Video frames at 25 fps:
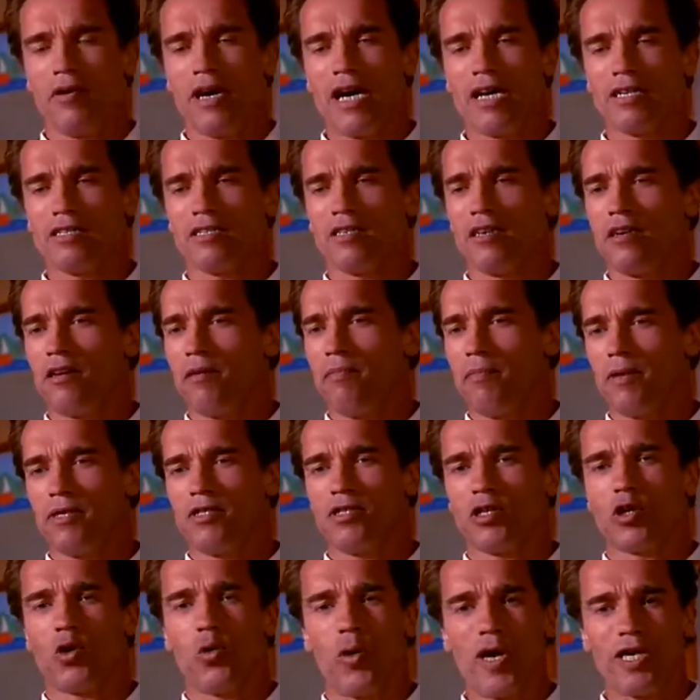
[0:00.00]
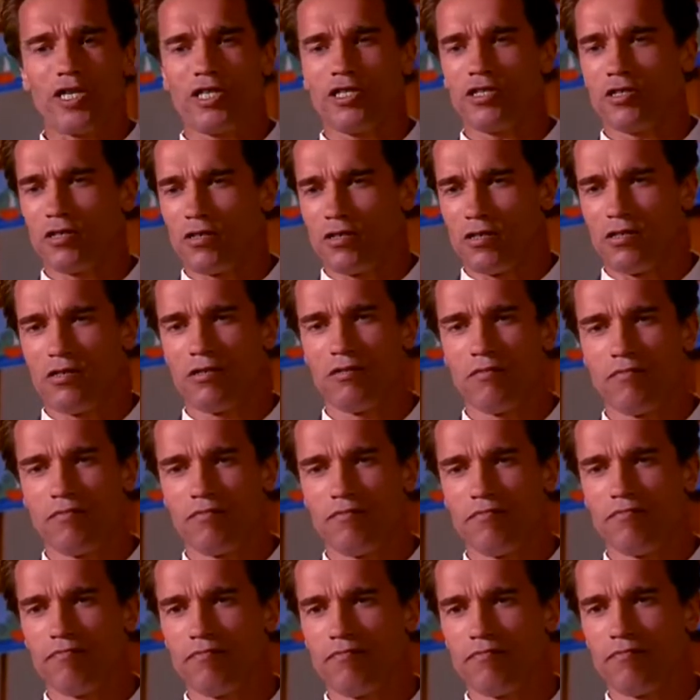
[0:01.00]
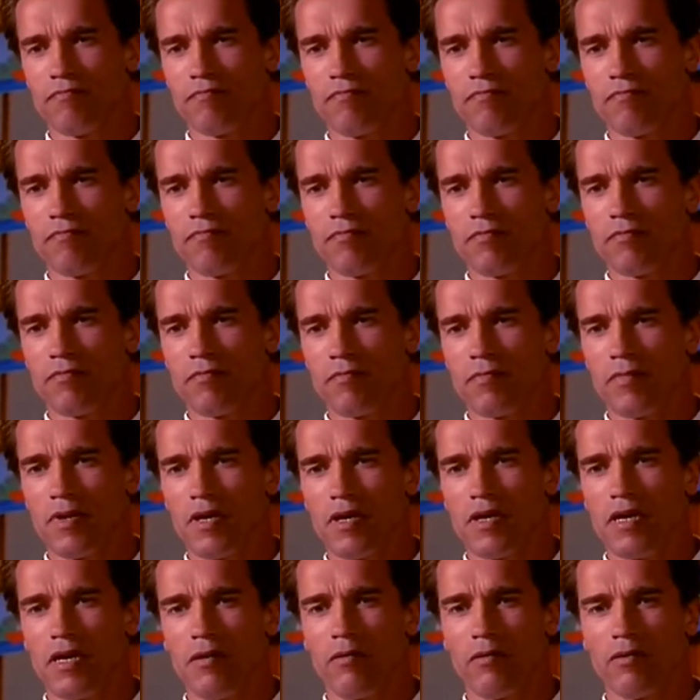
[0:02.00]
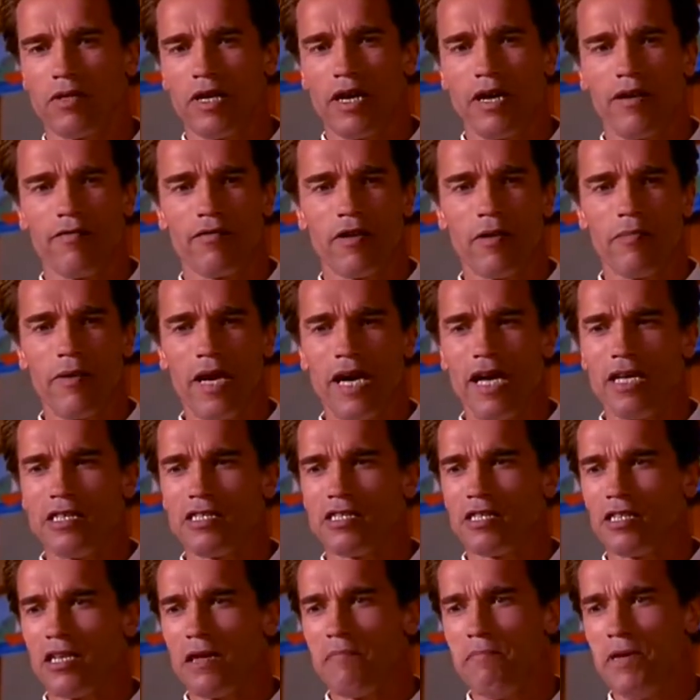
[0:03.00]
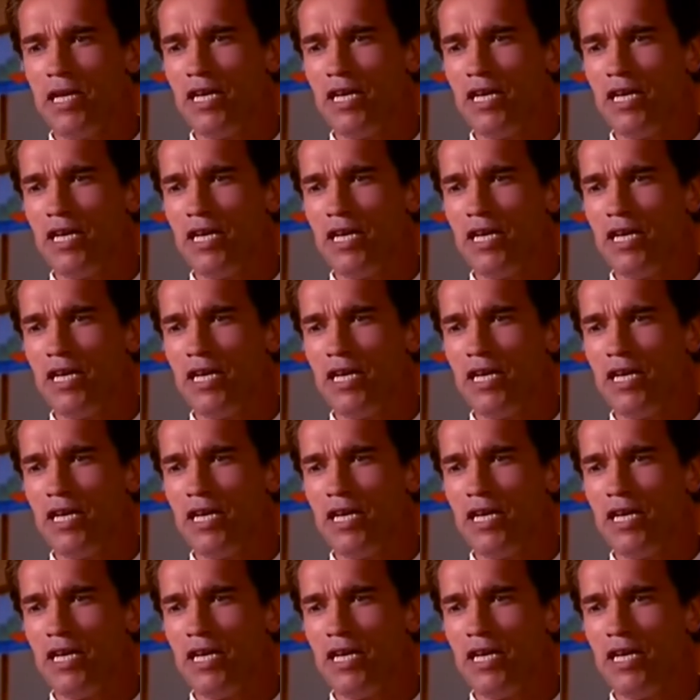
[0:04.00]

want to ask you a bunch of questions. And I want to have them answered